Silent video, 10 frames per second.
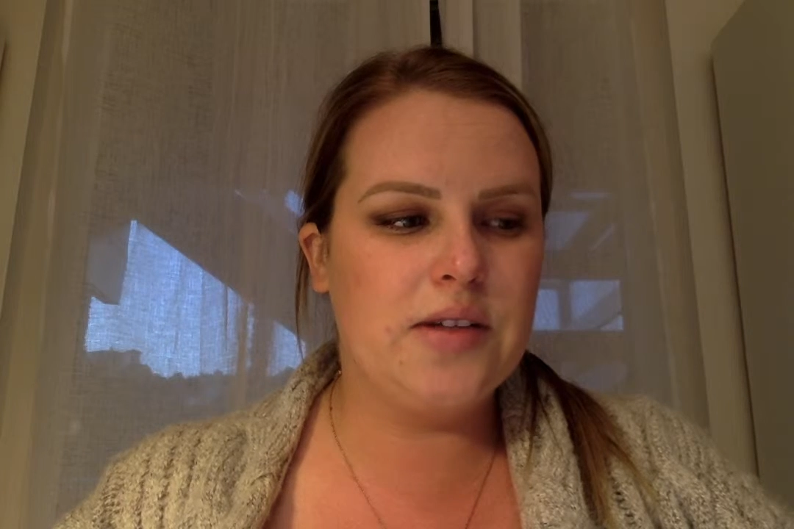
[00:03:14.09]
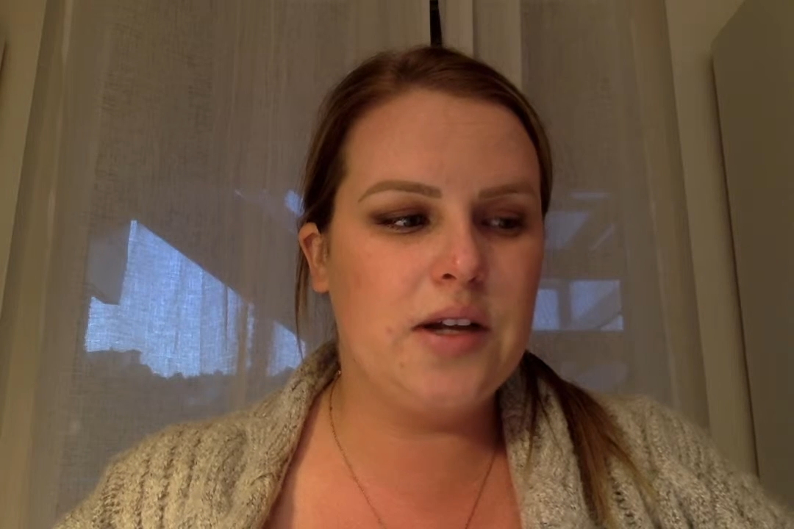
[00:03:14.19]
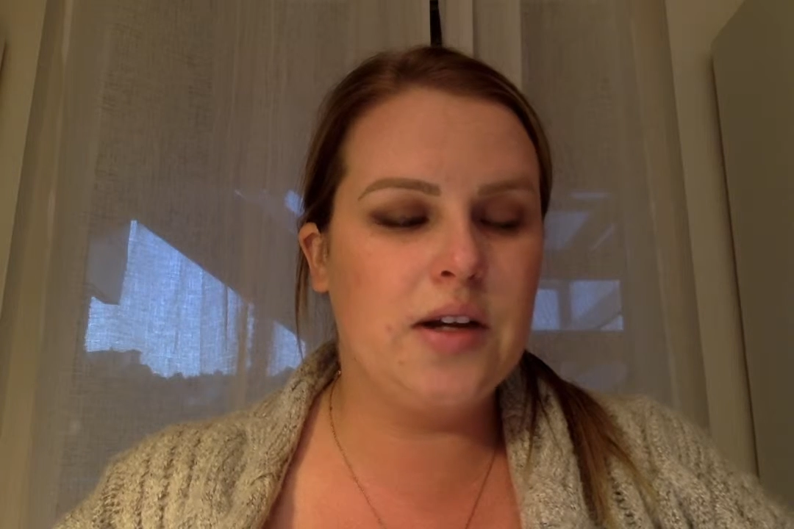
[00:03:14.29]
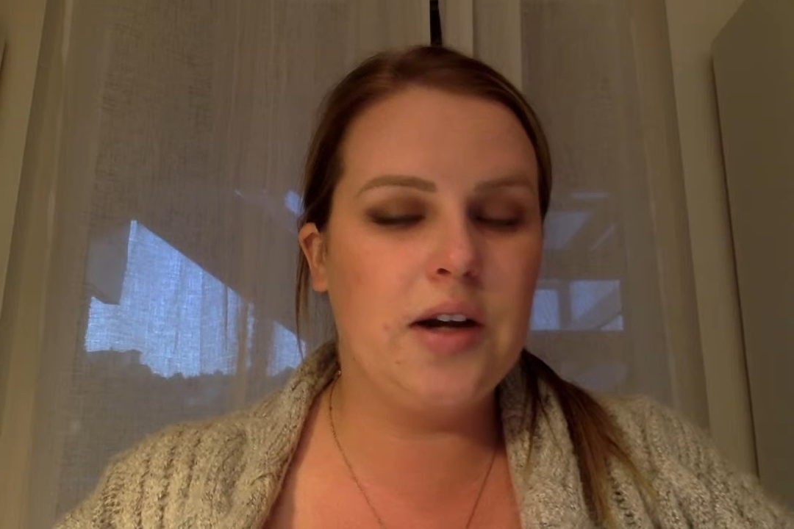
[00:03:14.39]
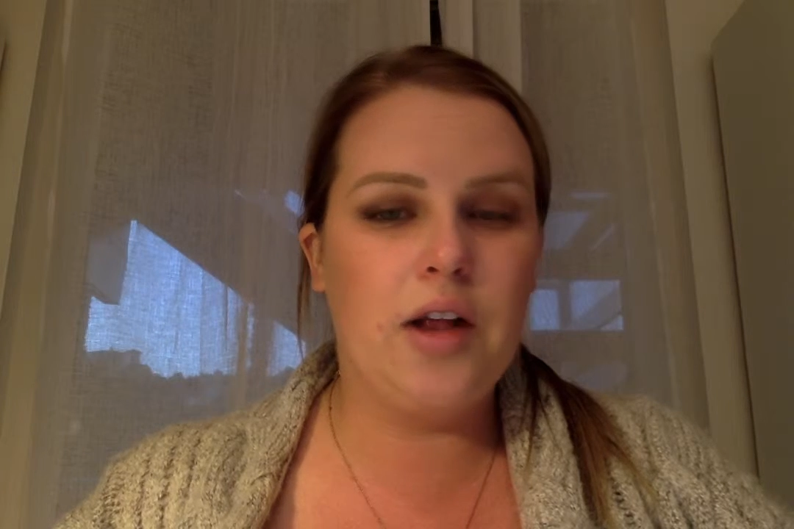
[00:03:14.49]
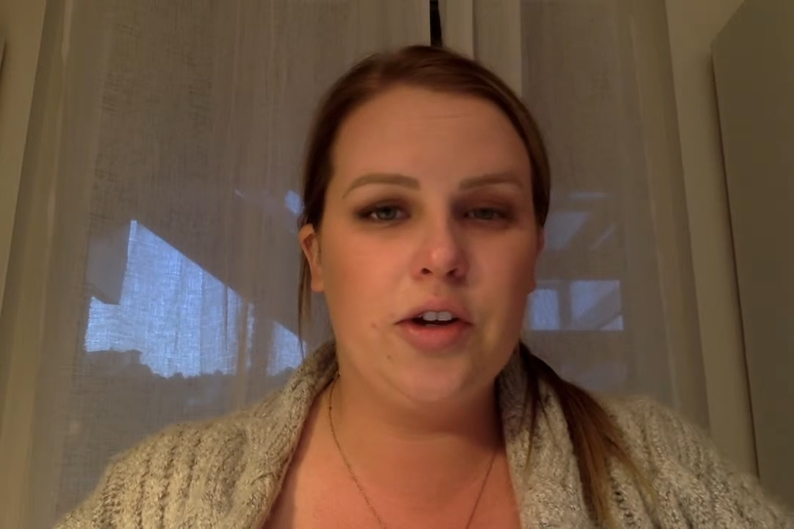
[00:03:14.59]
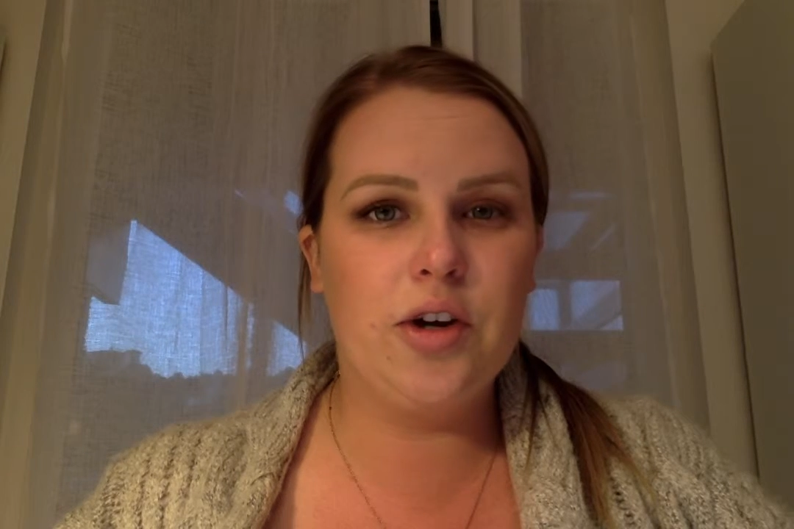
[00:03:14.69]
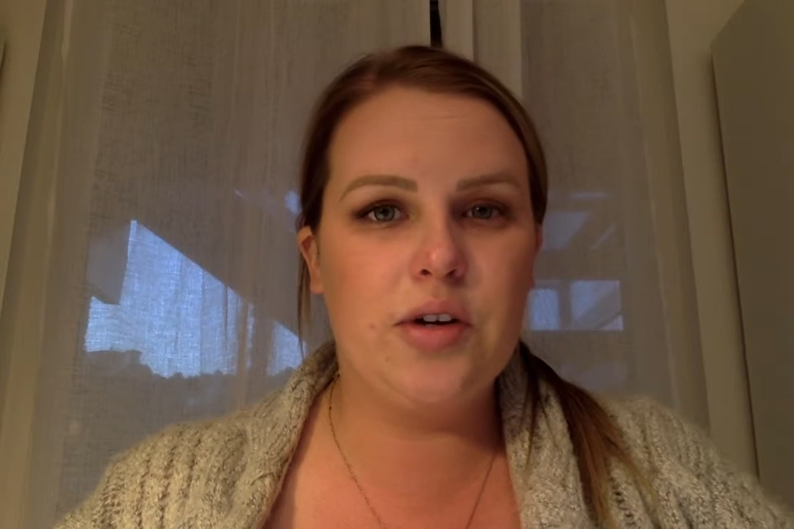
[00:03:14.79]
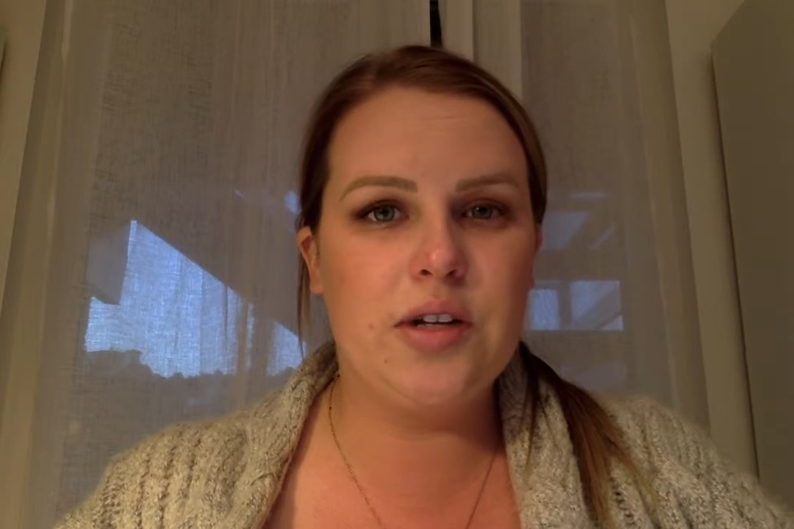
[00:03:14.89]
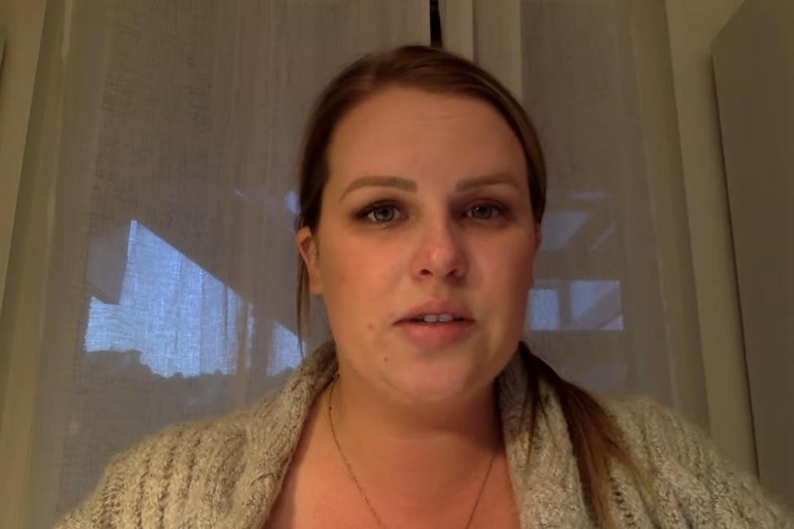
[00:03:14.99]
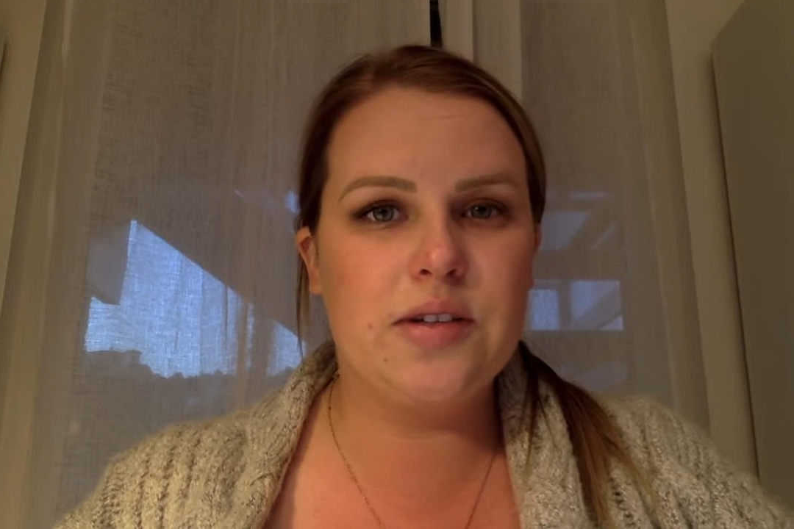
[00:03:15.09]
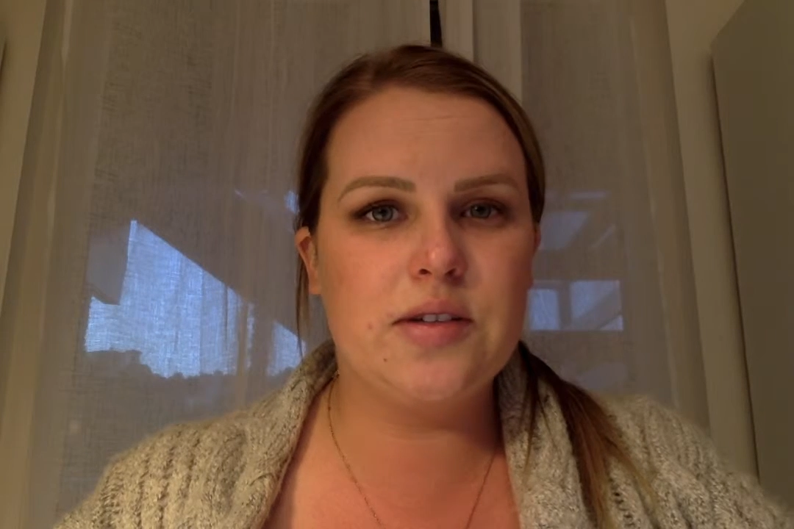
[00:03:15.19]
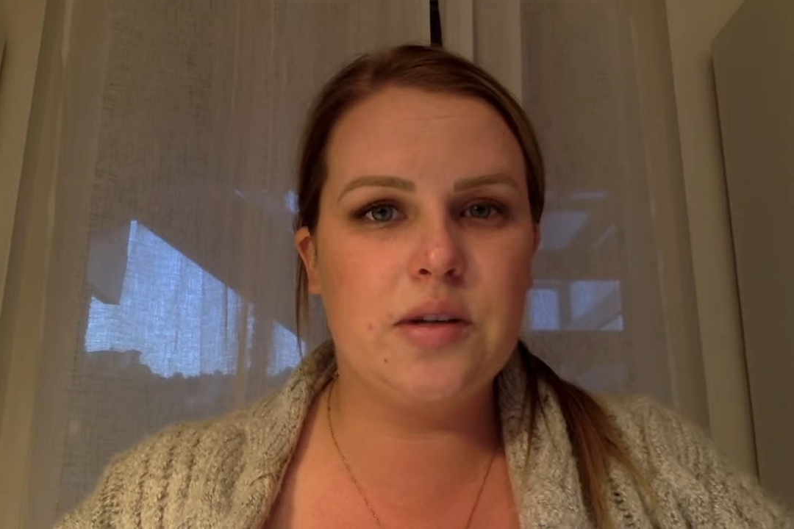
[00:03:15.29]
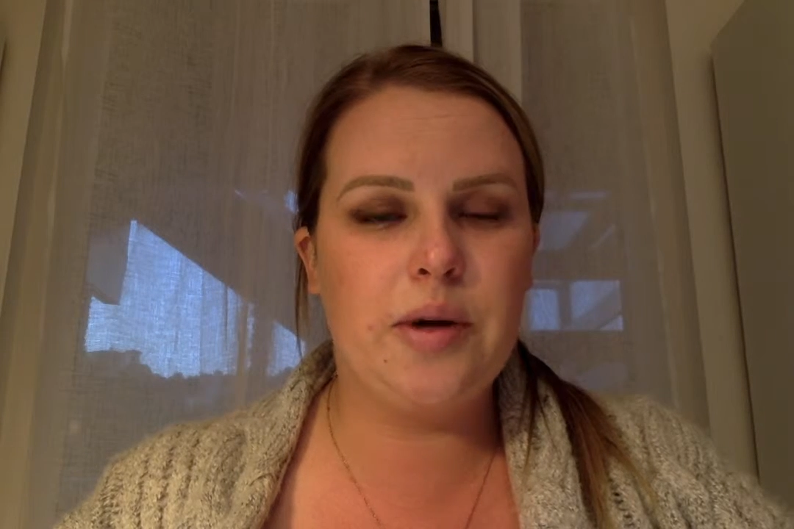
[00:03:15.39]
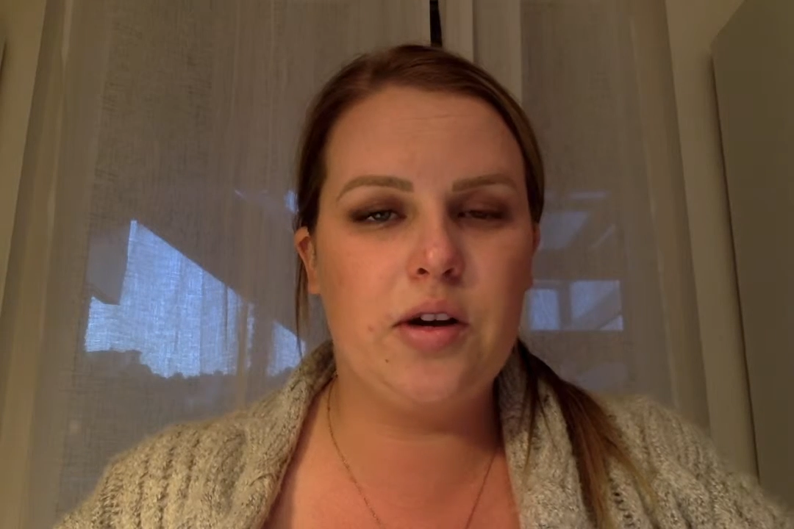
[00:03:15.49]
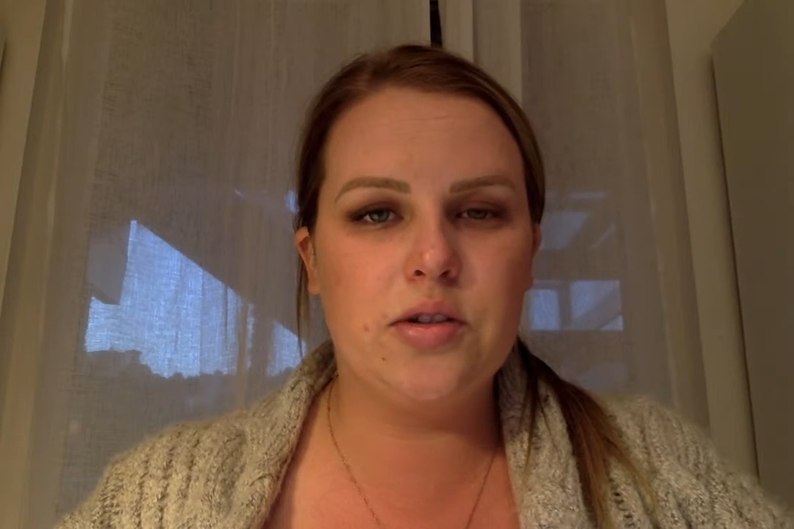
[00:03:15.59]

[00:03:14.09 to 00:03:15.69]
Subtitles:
And a color coding system I